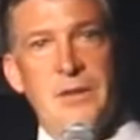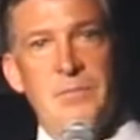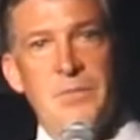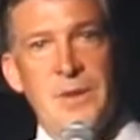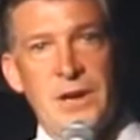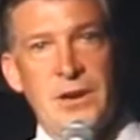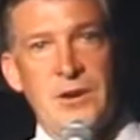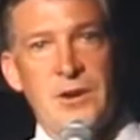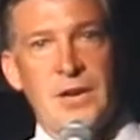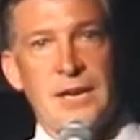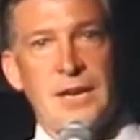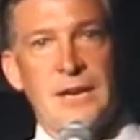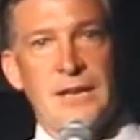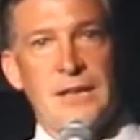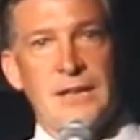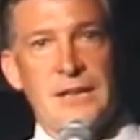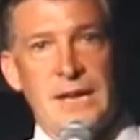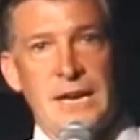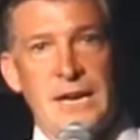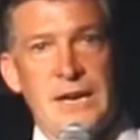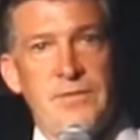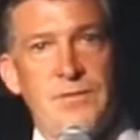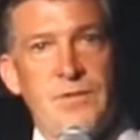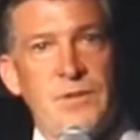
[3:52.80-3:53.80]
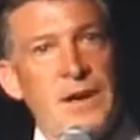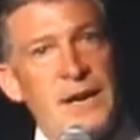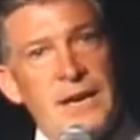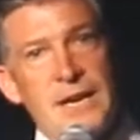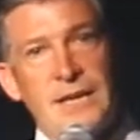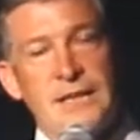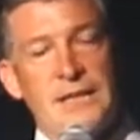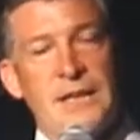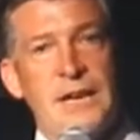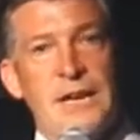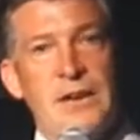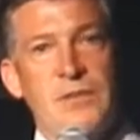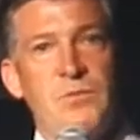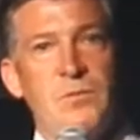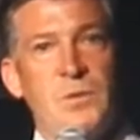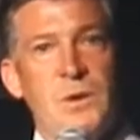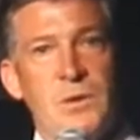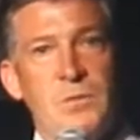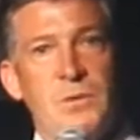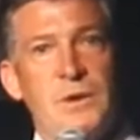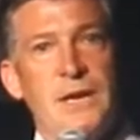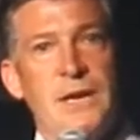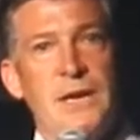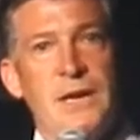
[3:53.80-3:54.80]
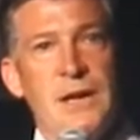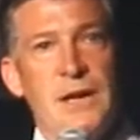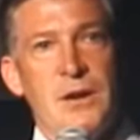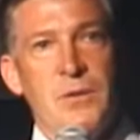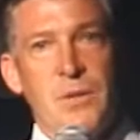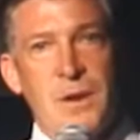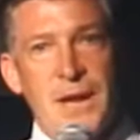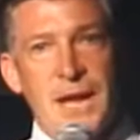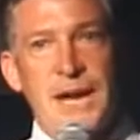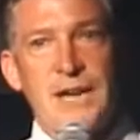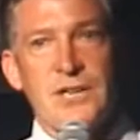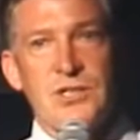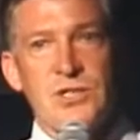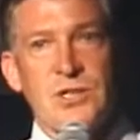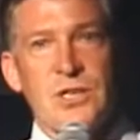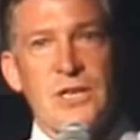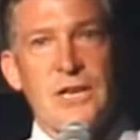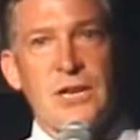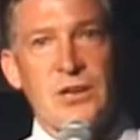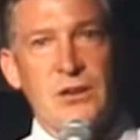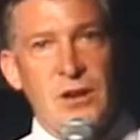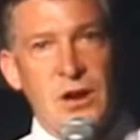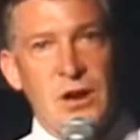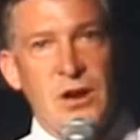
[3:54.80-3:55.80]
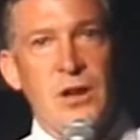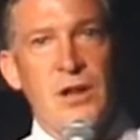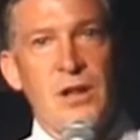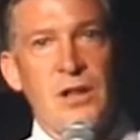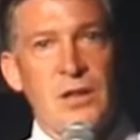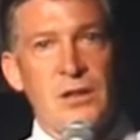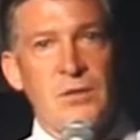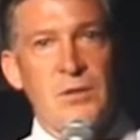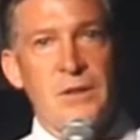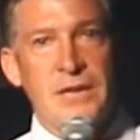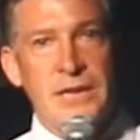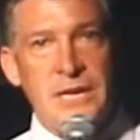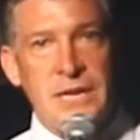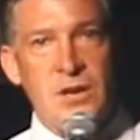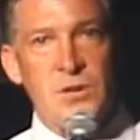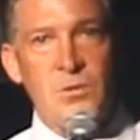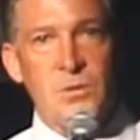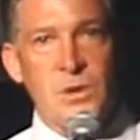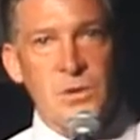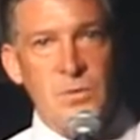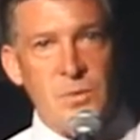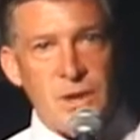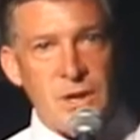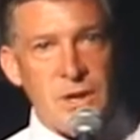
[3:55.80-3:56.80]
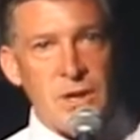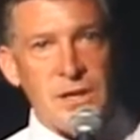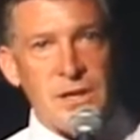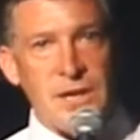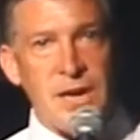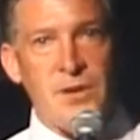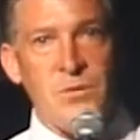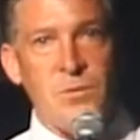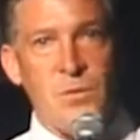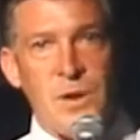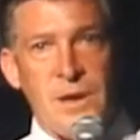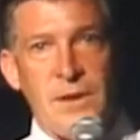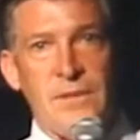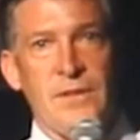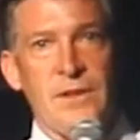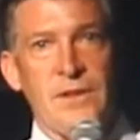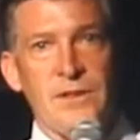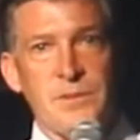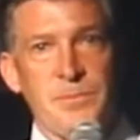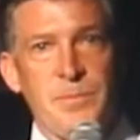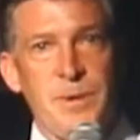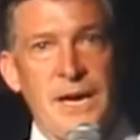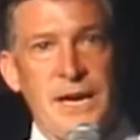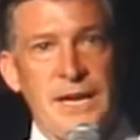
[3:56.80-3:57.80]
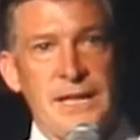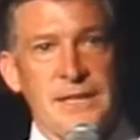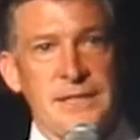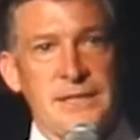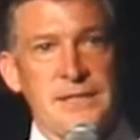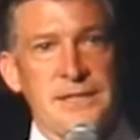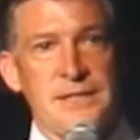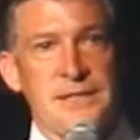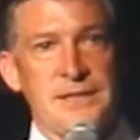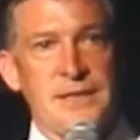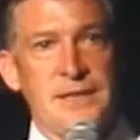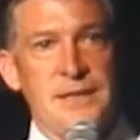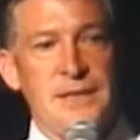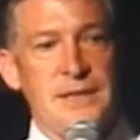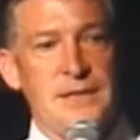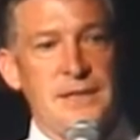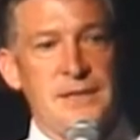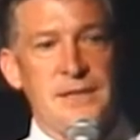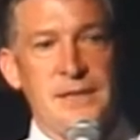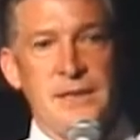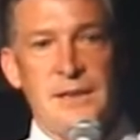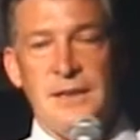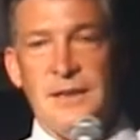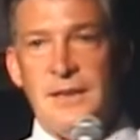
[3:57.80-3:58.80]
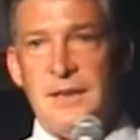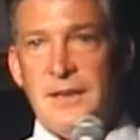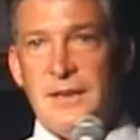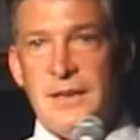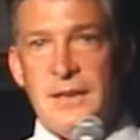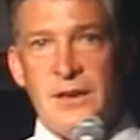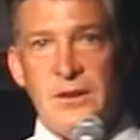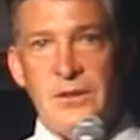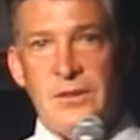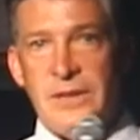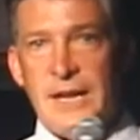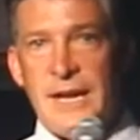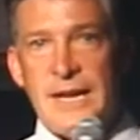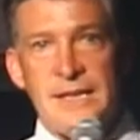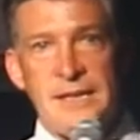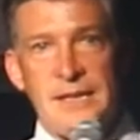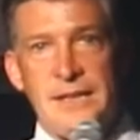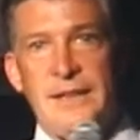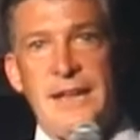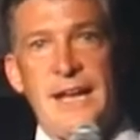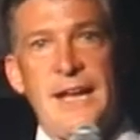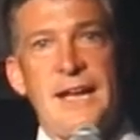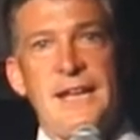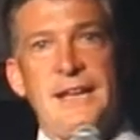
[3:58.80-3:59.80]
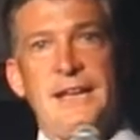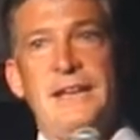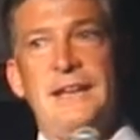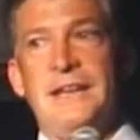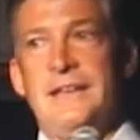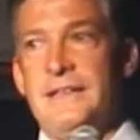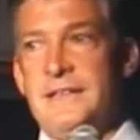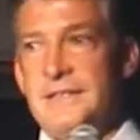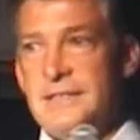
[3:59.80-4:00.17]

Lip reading: American life or any life where we actually are all equal. We all get one of those ballots. And that